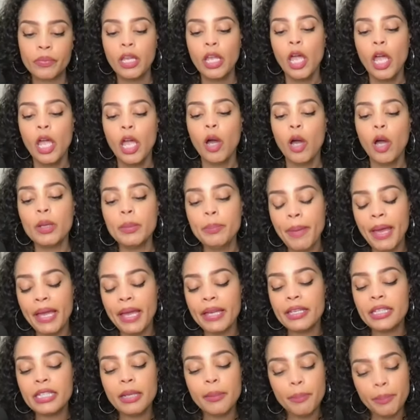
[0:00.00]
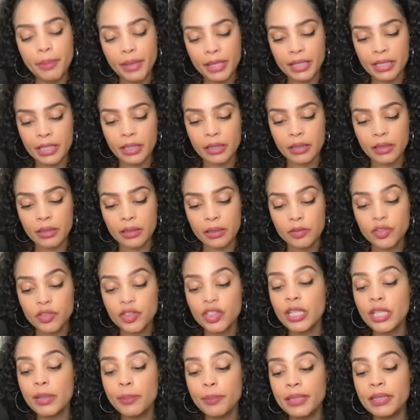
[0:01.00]
When Meghan admitted she
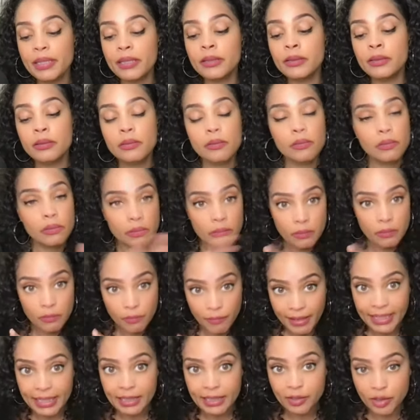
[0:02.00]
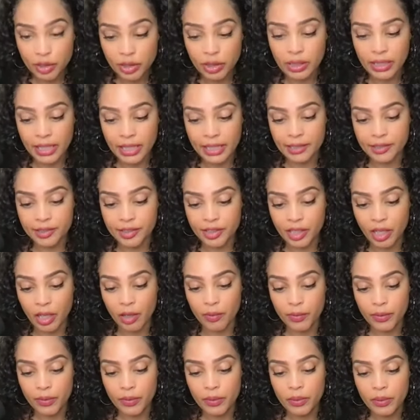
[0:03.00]
had been ready to delete herself,
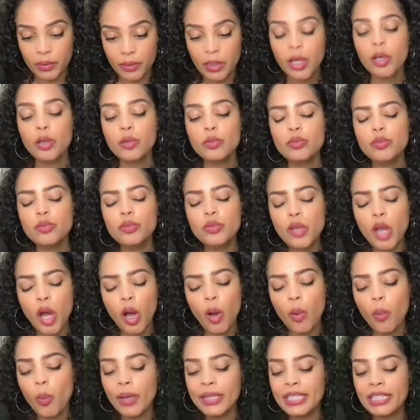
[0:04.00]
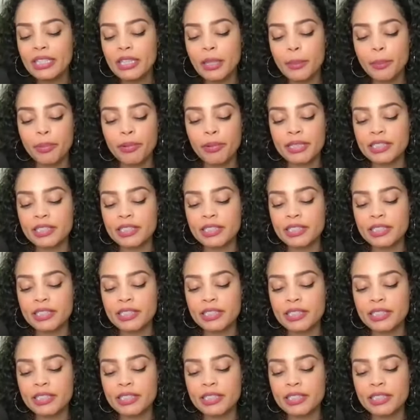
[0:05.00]
no one in the British
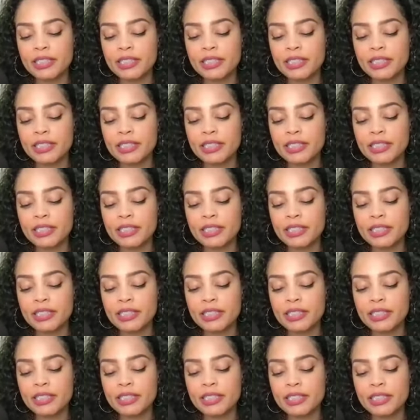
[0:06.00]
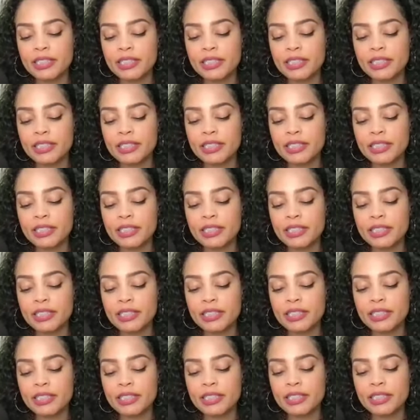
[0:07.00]
media expressed any shame
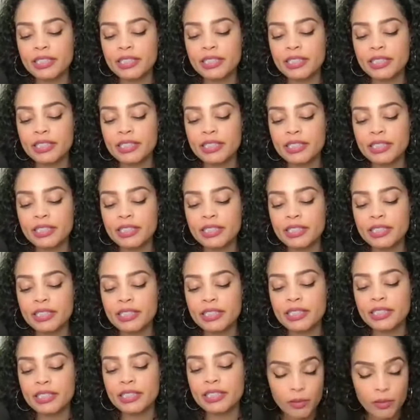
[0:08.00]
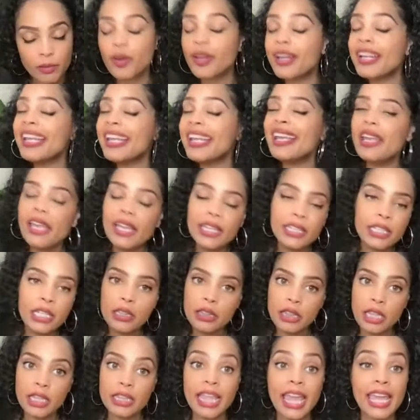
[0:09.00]
or remorse for
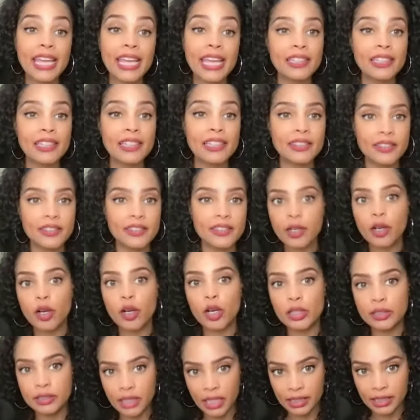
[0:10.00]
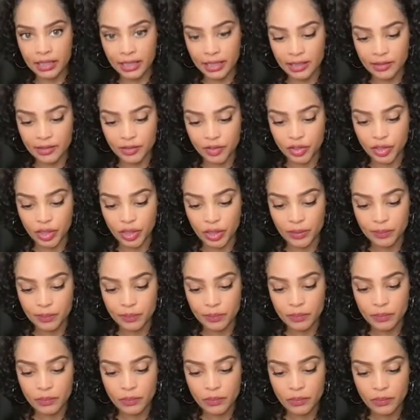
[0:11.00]
anything they had said or done against her.
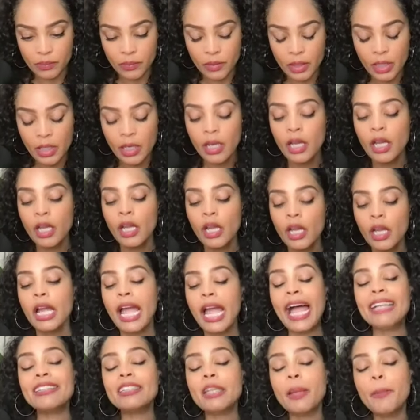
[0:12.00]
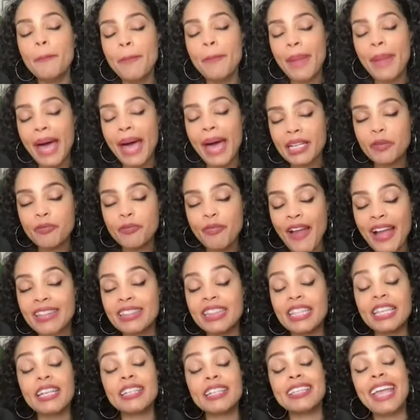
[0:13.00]
As a matter of fact, the
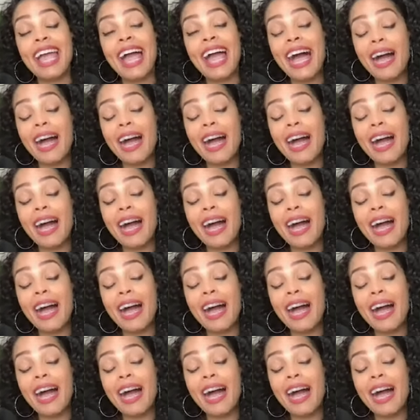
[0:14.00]
account,